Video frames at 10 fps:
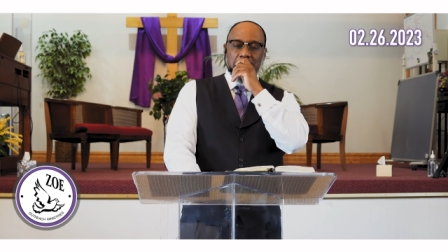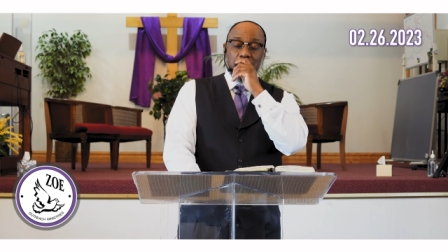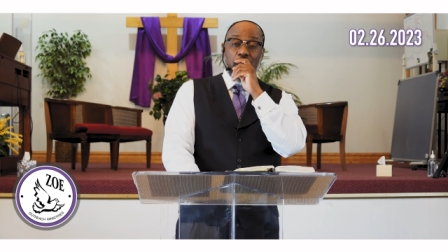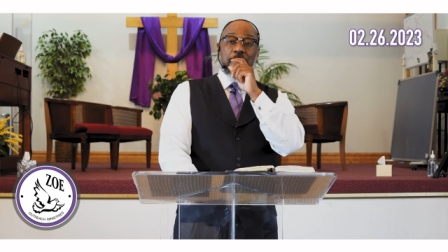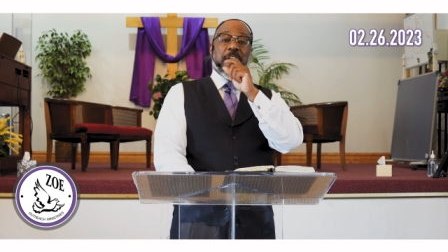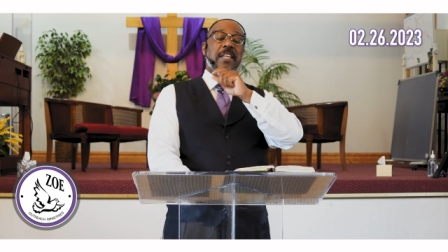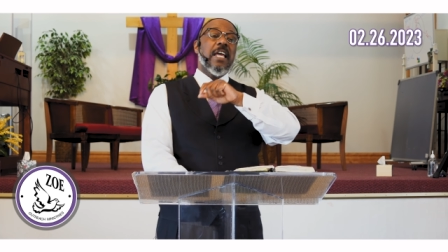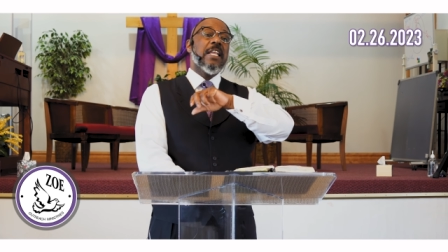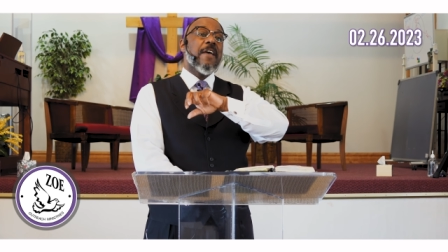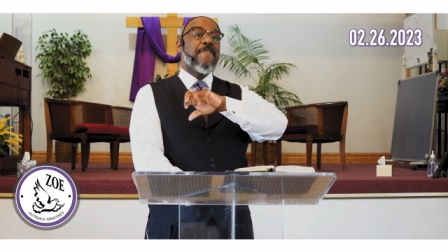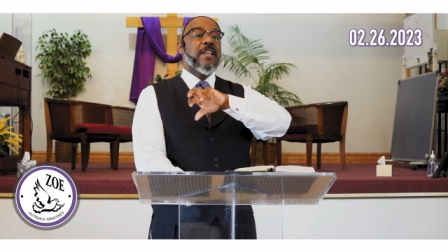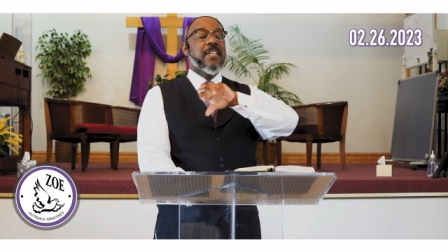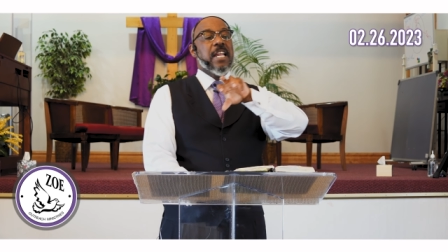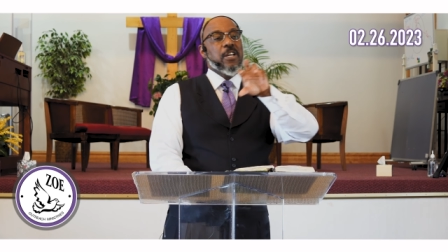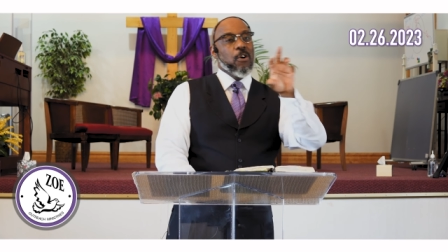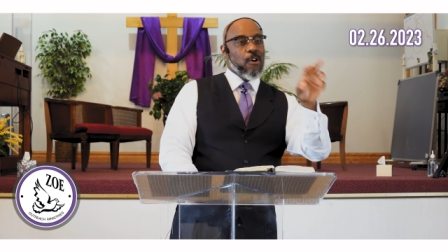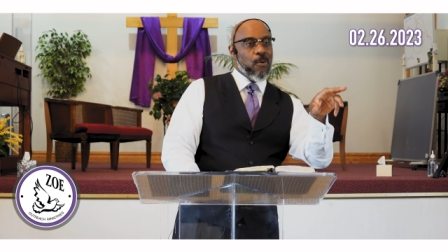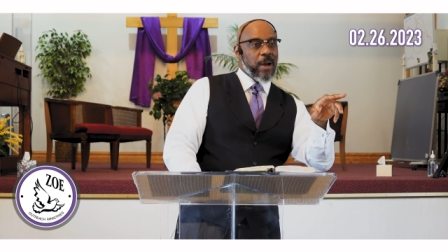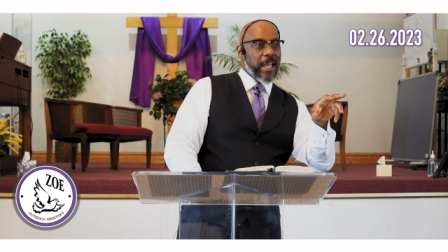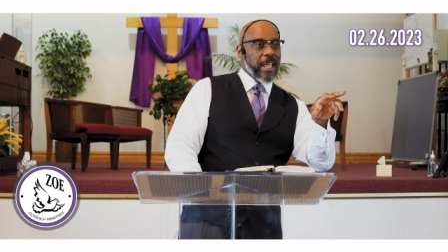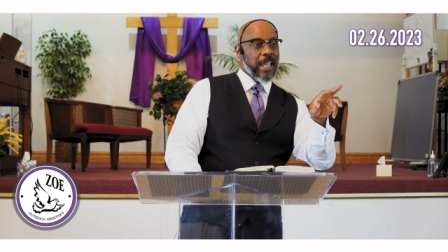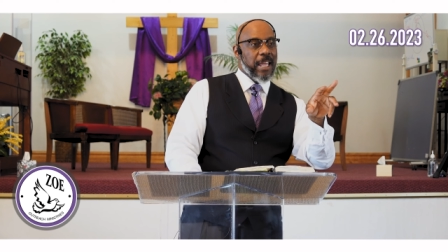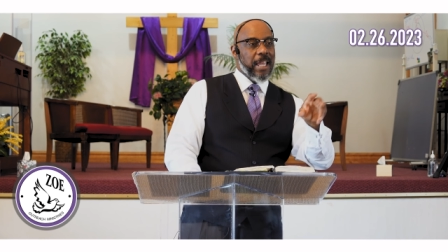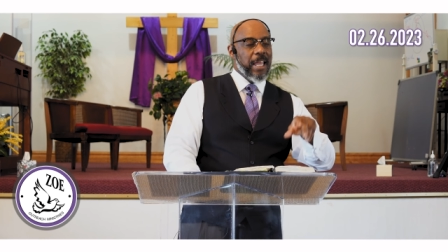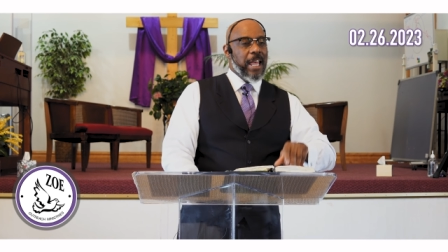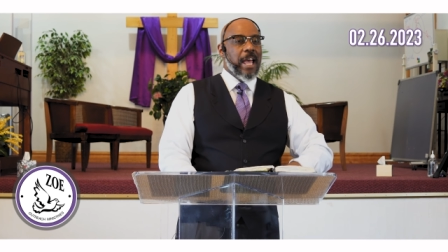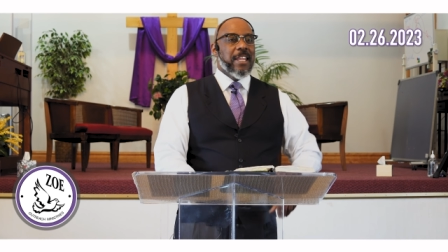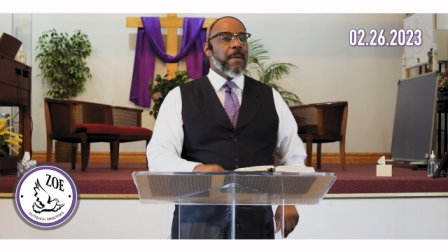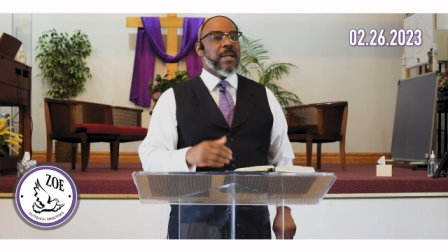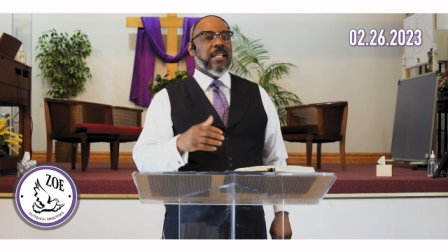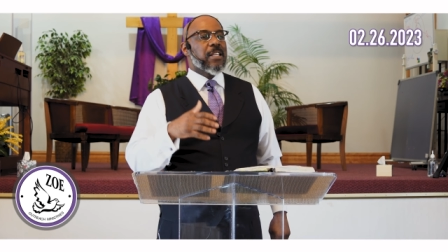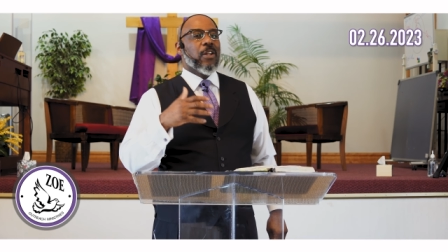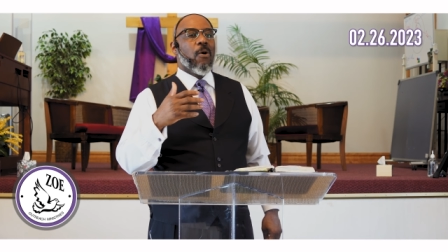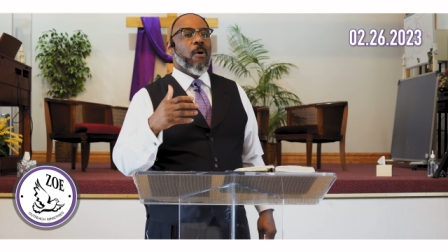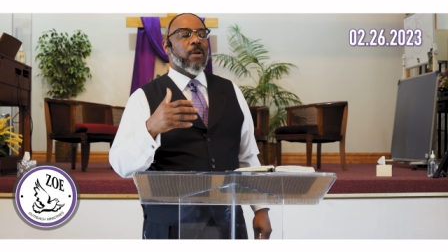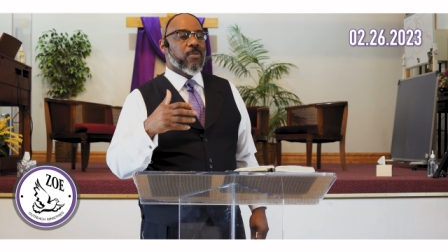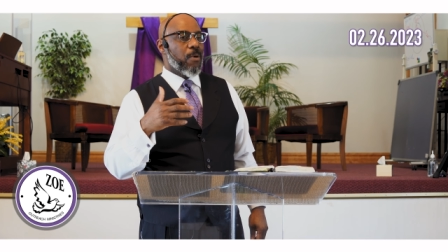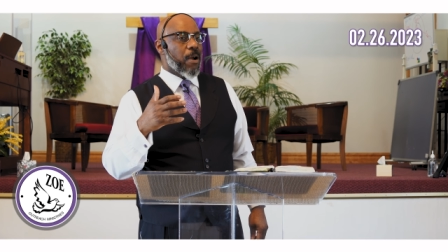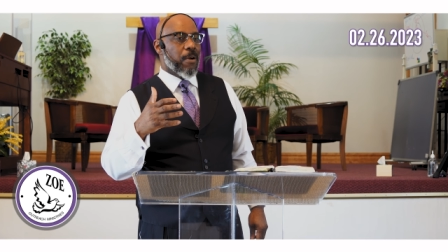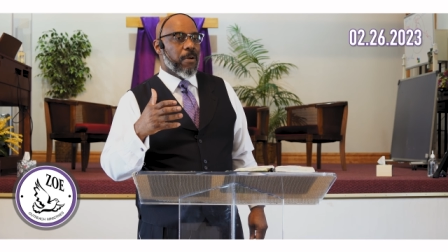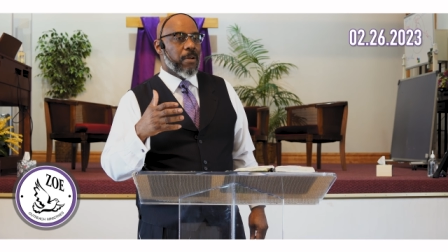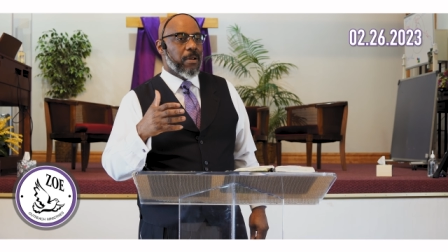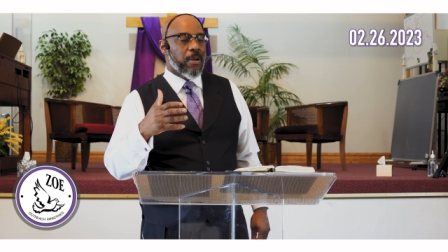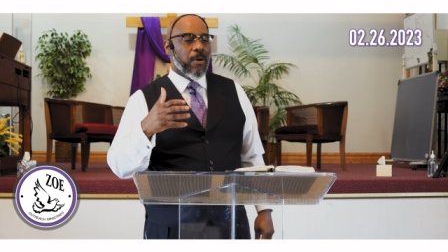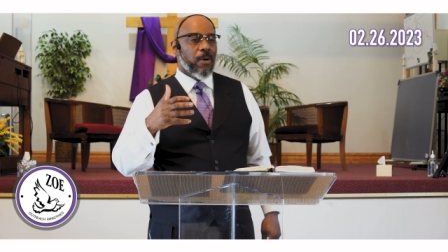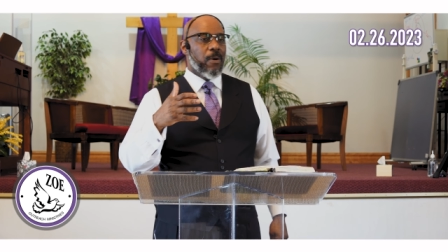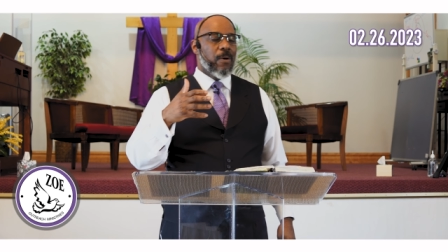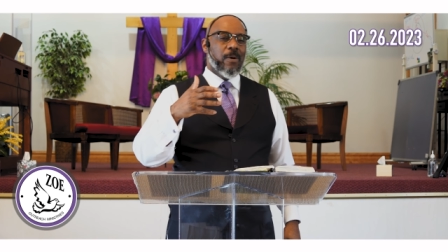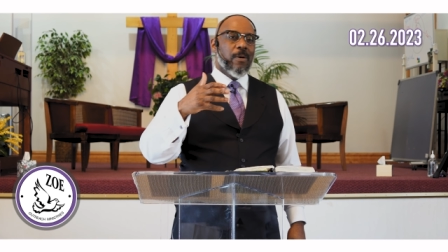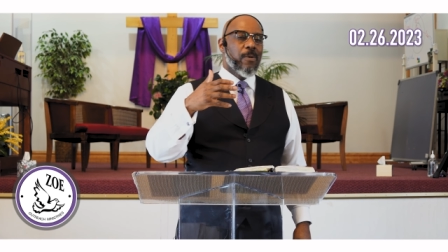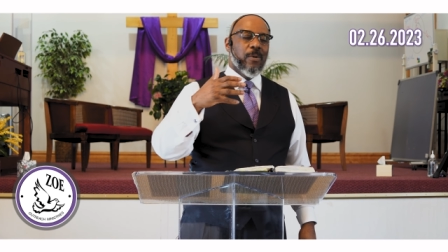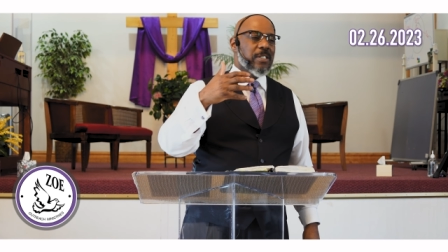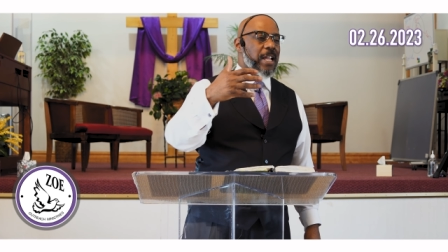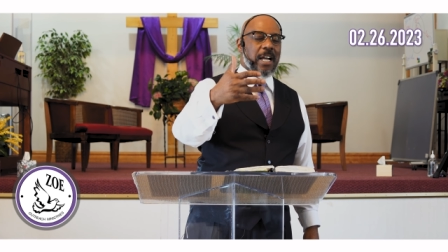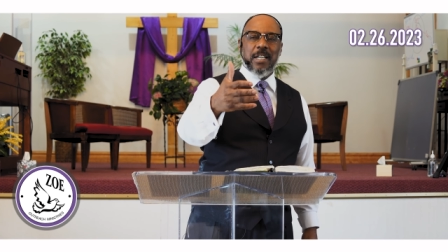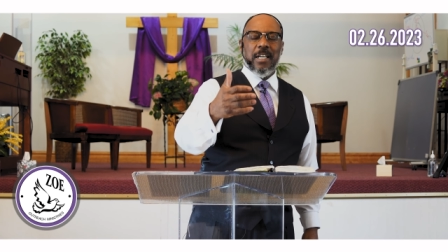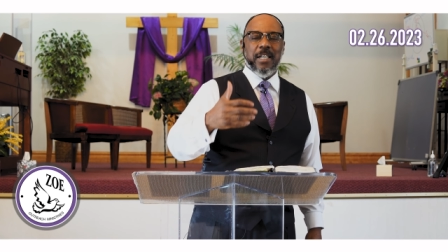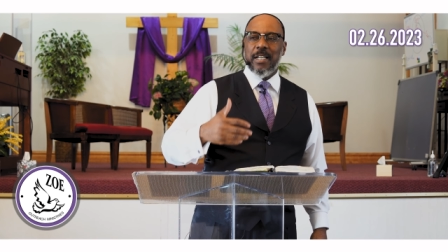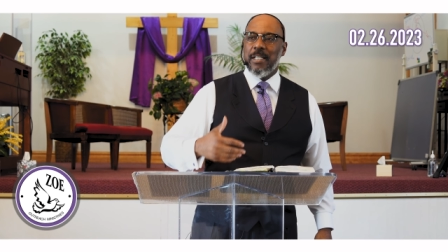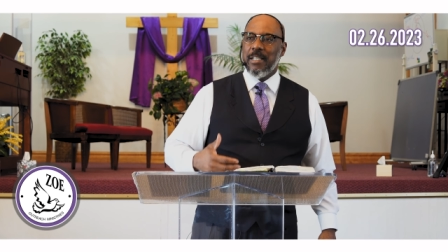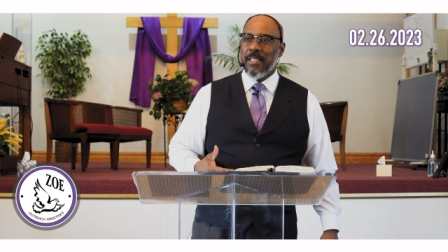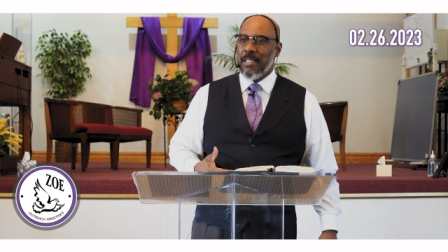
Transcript: So if he, did, not if he didn't go away, that means that the Lord's word was not good.